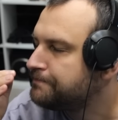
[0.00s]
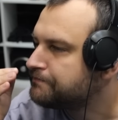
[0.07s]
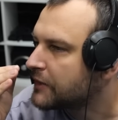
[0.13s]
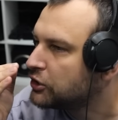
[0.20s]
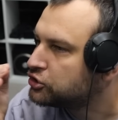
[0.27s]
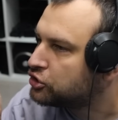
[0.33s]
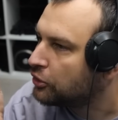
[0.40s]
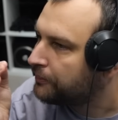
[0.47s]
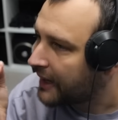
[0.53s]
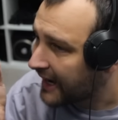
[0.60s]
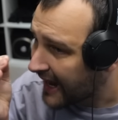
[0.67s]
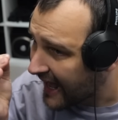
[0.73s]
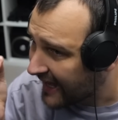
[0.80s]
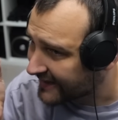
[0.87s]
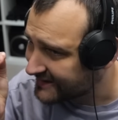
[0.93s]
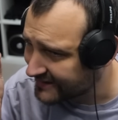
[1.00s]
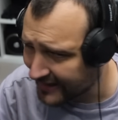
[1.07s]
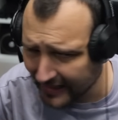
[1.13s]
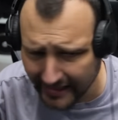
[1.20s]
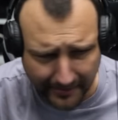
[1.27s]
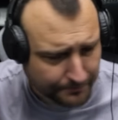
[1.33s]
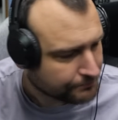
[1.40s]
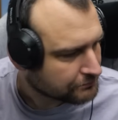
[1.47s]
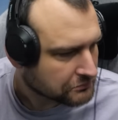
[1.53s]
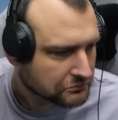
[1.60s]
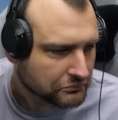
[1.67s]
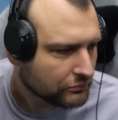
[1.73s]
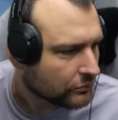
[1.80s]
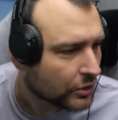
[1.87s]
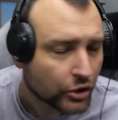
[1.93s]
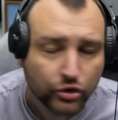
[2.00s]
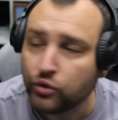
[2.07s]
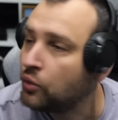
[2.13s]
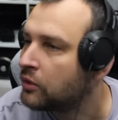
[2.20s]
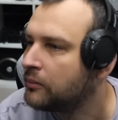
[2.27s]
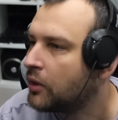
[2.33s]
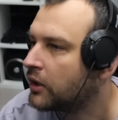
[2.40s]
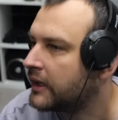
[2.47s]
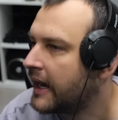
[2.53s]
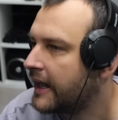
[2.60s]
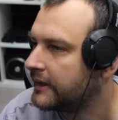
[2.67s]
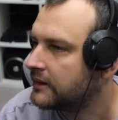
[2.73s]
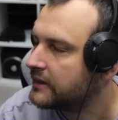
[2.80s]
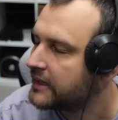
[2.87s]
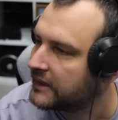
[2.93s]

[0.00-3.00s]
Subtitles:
super extra turbo great.